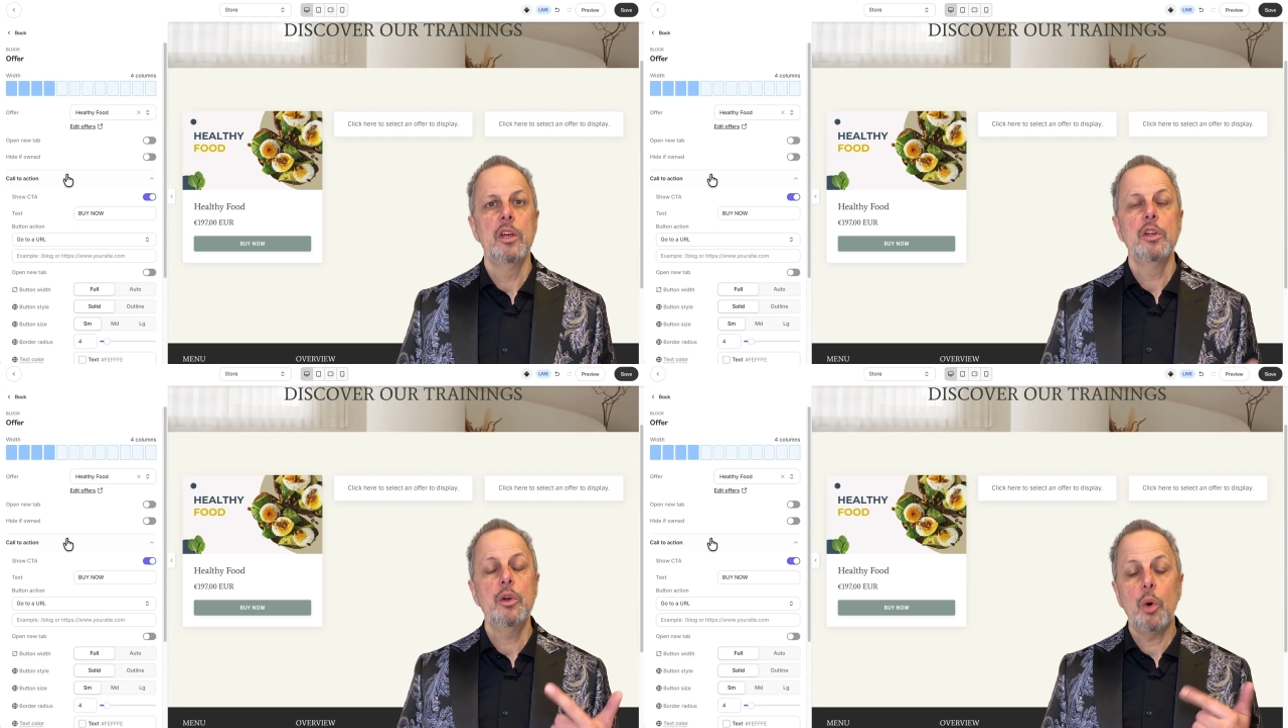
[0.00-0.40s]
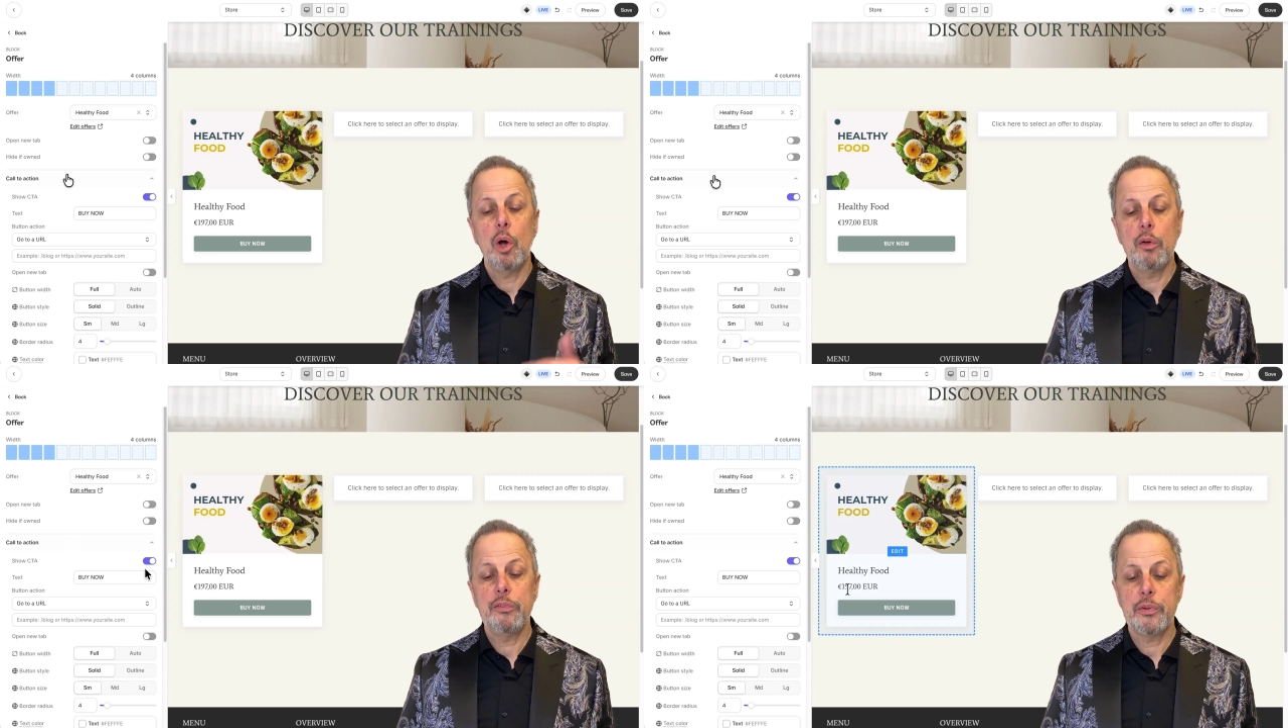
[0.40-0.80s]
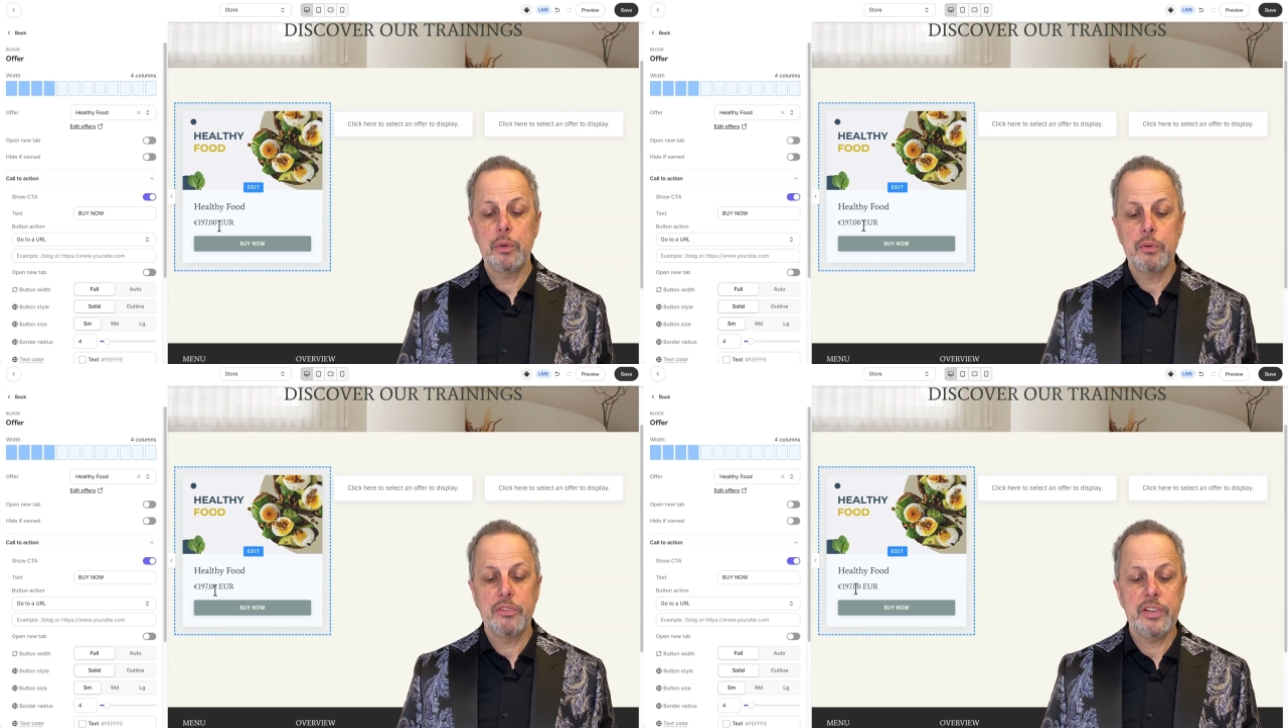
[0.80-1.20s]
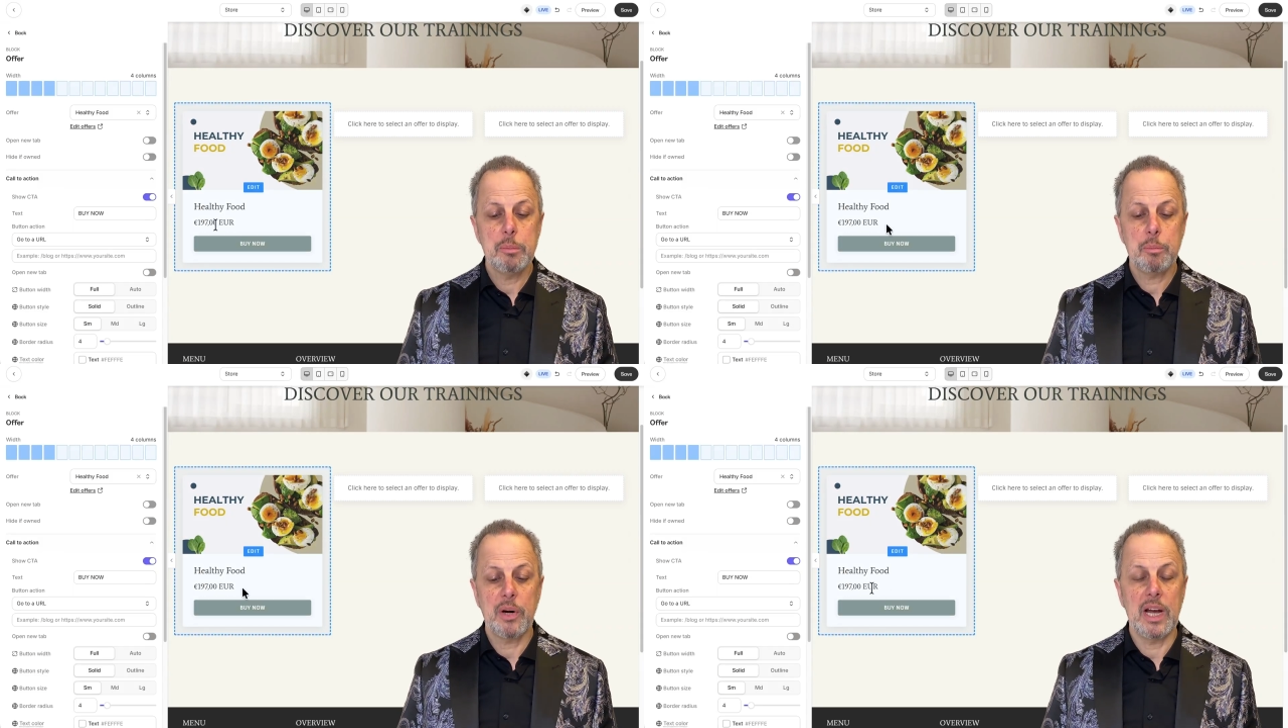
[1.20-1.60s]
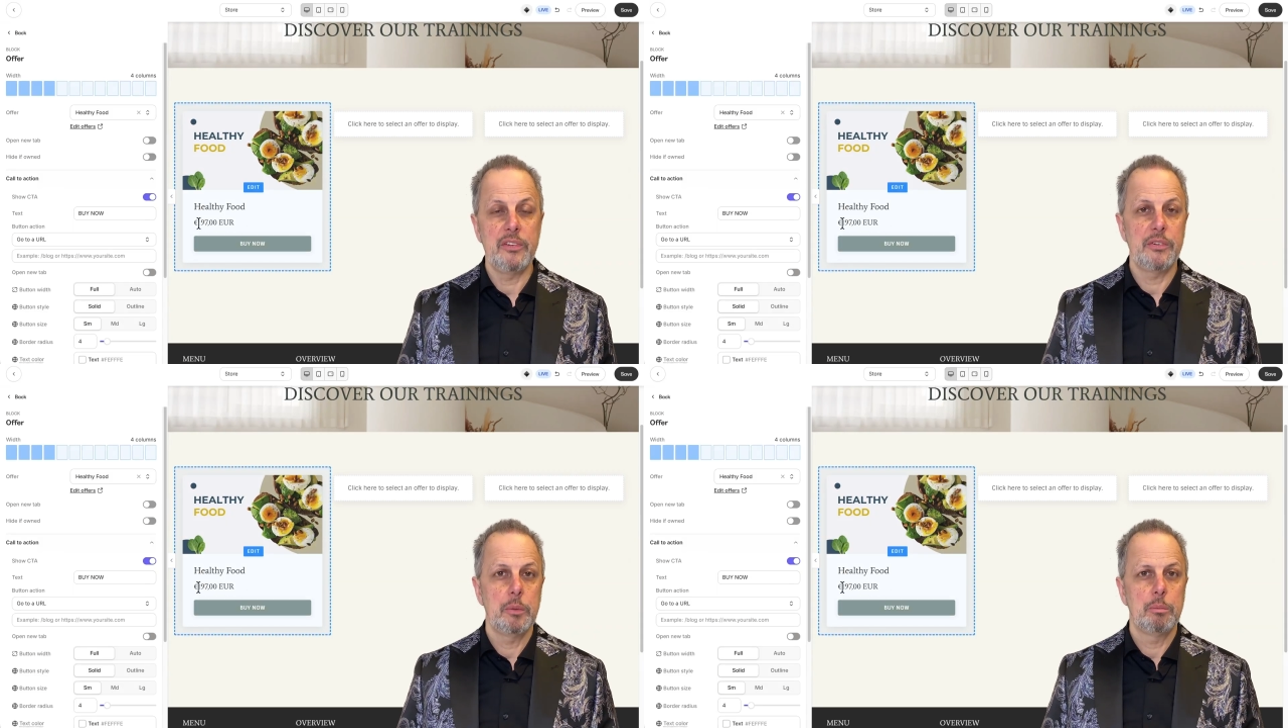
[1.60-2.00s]
You also see the
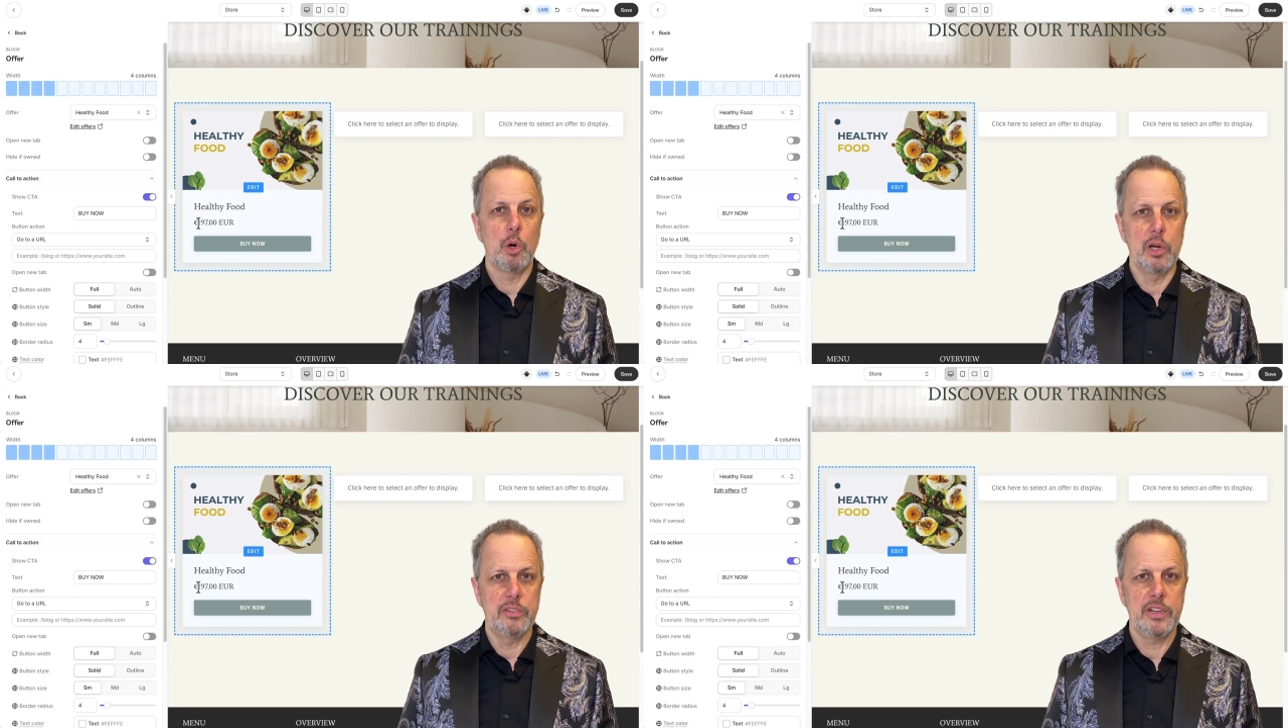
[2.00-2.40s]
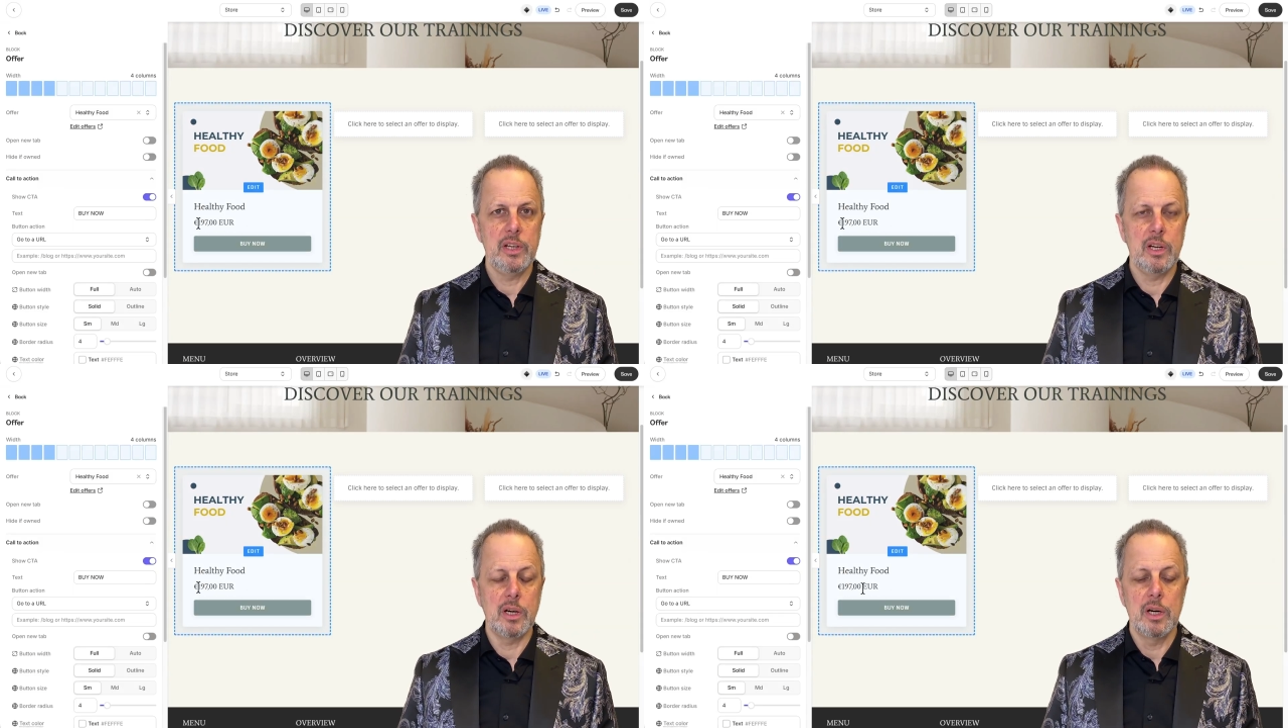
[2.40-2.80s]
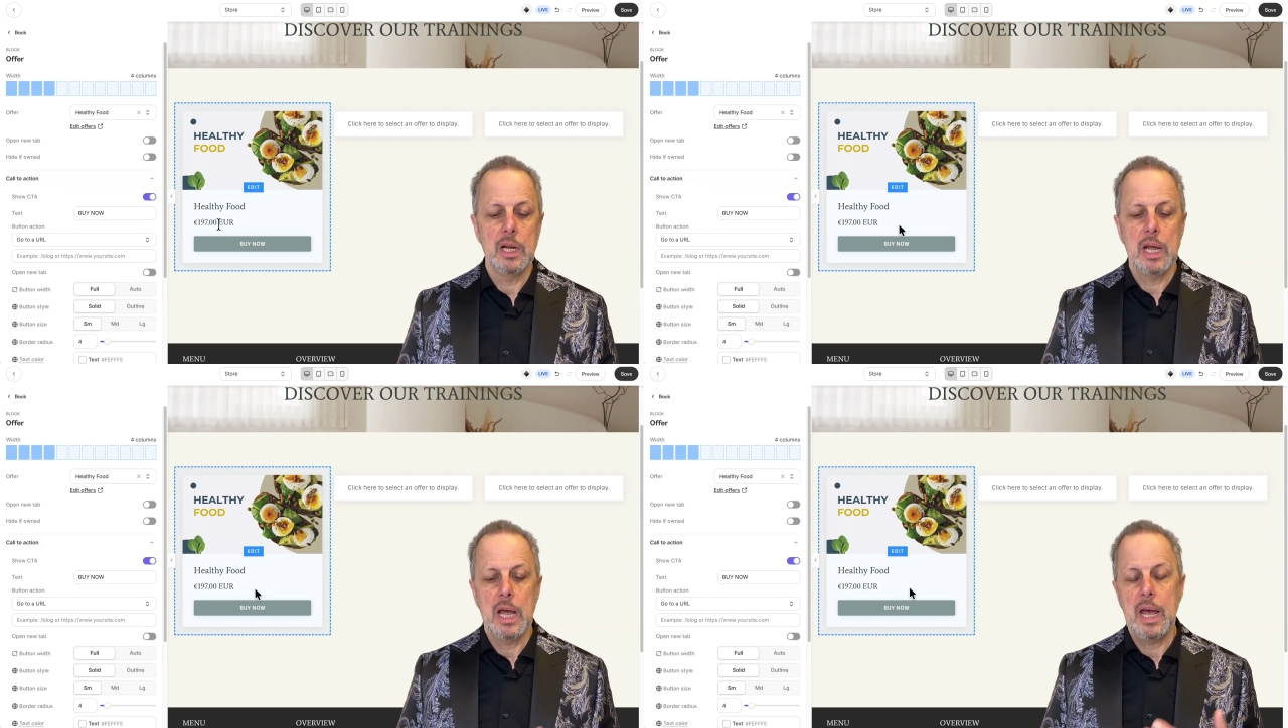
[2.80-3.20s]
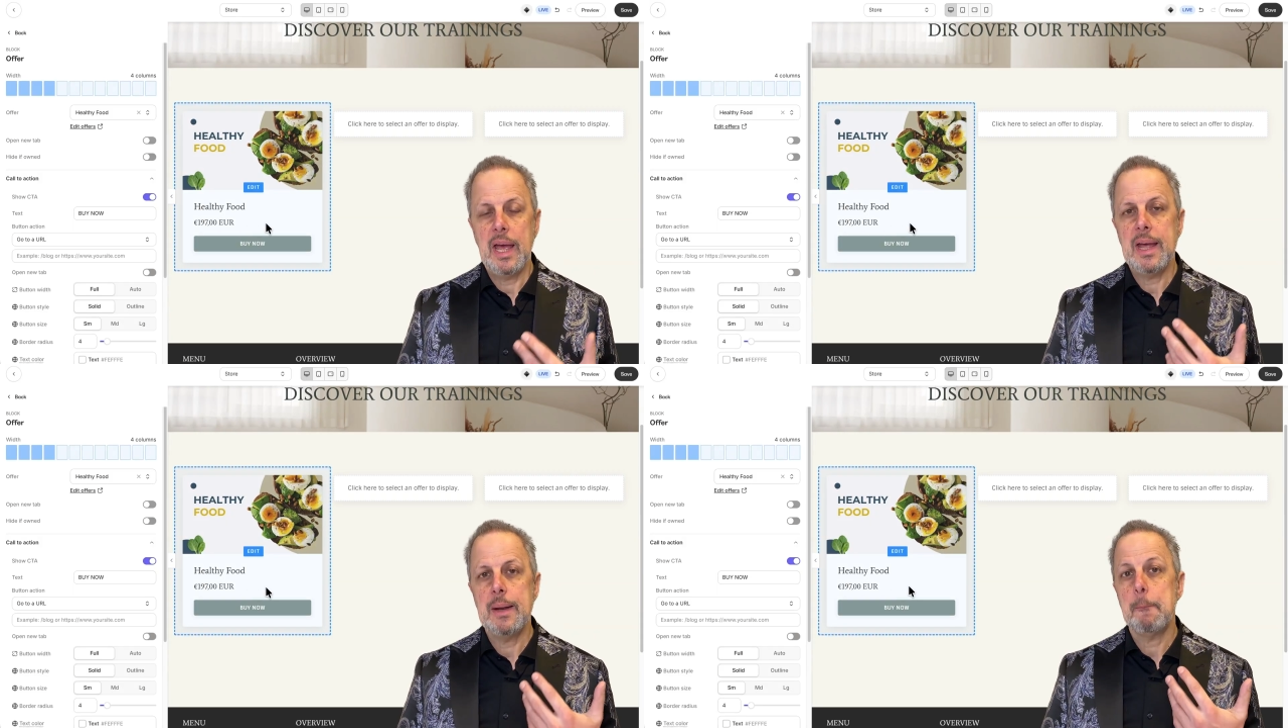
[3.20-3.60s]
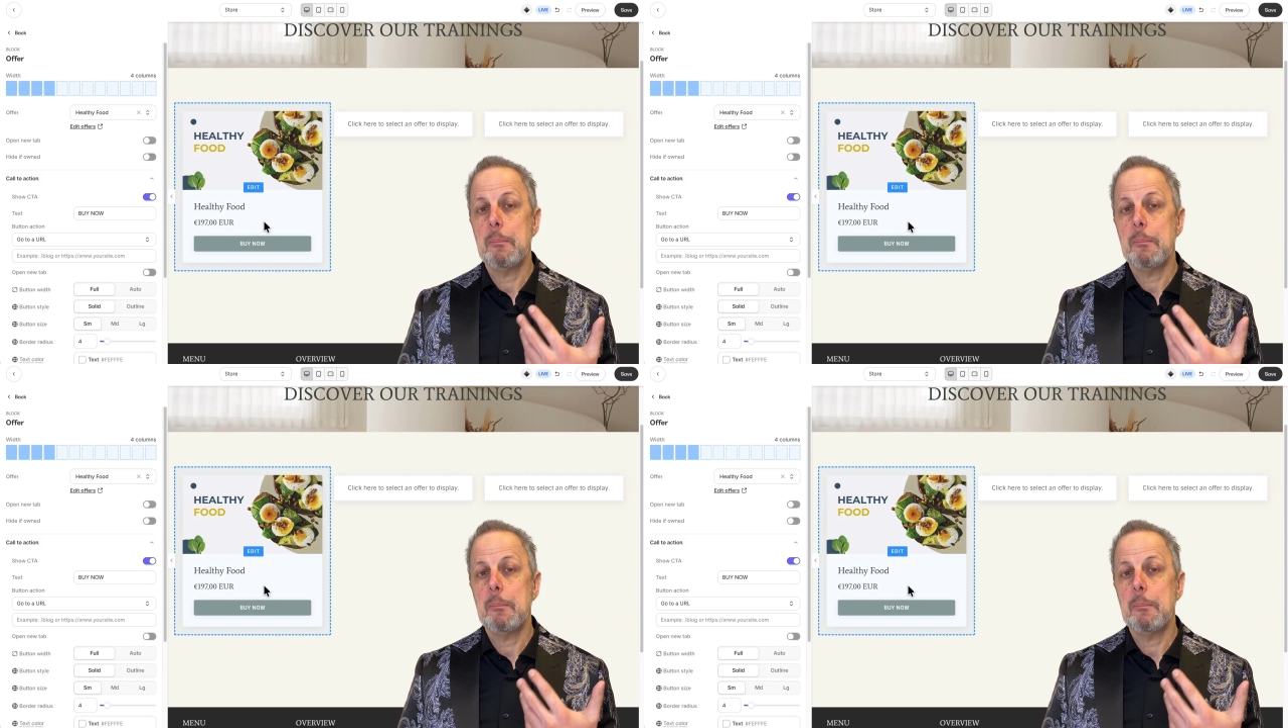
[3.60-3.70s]
price point here, and